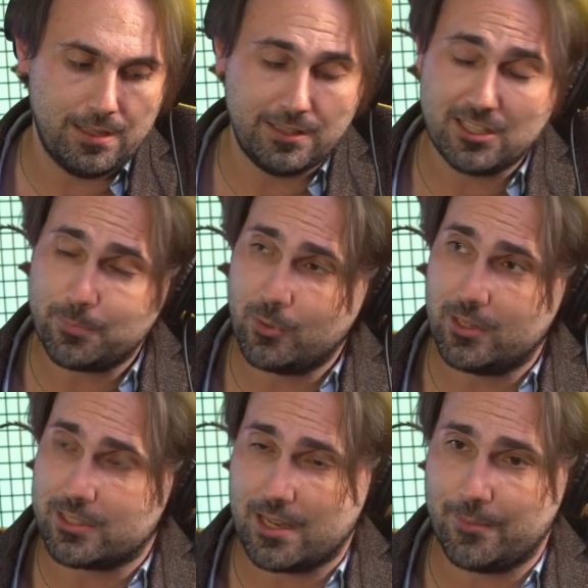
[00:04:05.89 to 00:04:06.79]
At this point
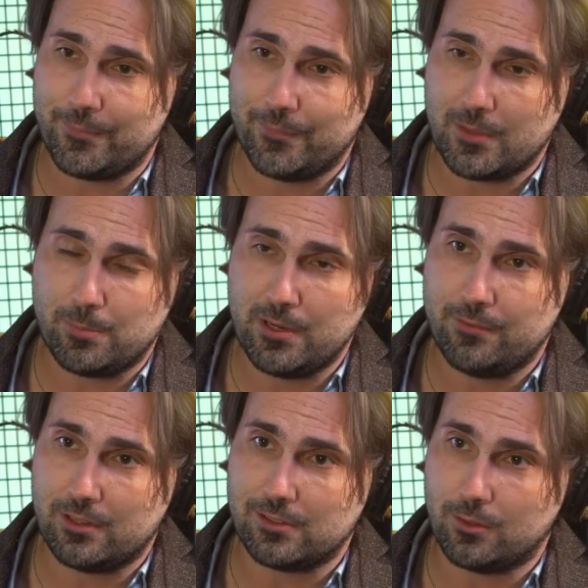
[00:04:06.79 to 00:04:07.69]
in time, the
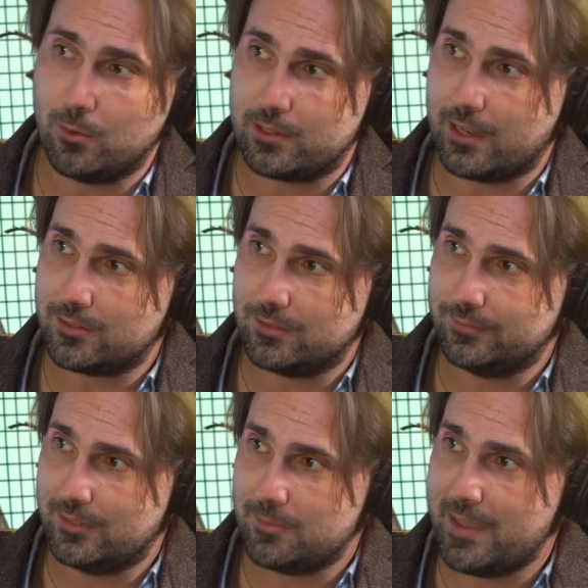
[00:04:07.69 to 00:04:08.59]
prefrontal cortex
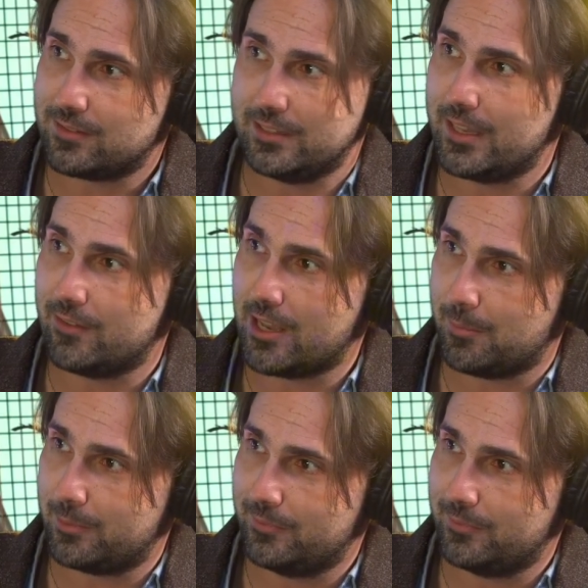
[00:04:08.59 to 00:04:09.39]
is basically given up.